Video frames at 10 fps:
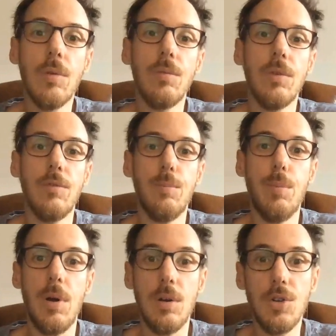with
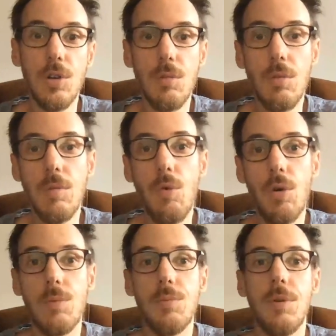punchy
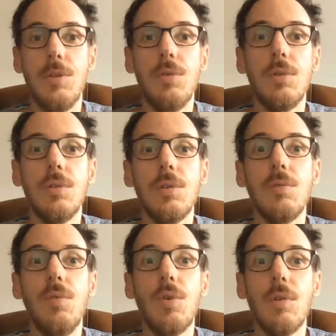reverbs, but you could also
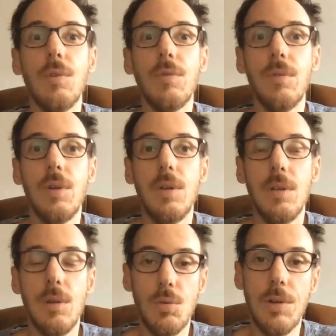work with
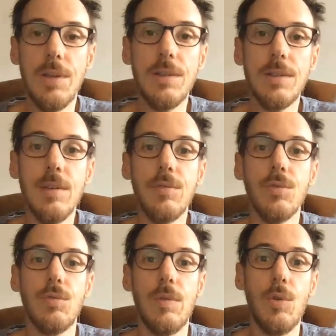totally
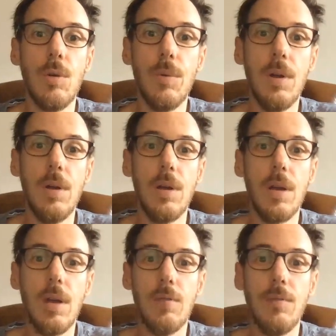different reverb.
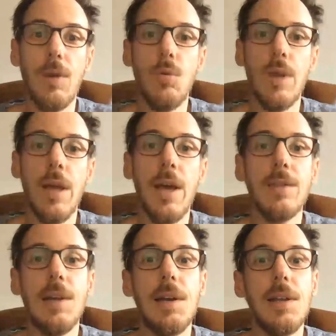If we only had
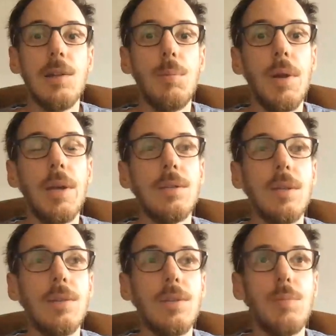the little plate
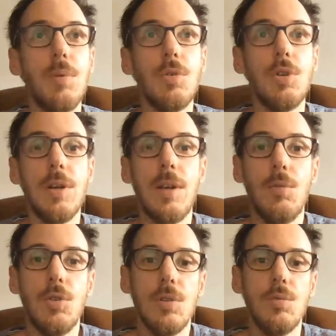in this project, I
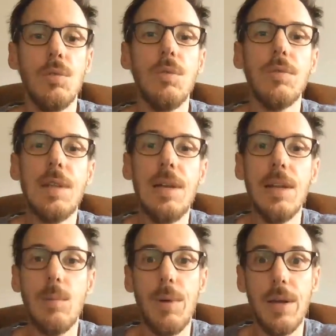would just do it with the
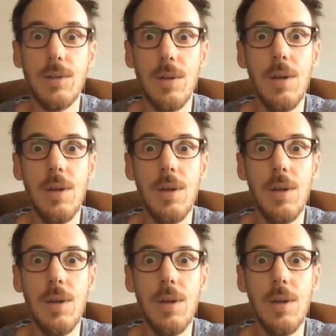little plate.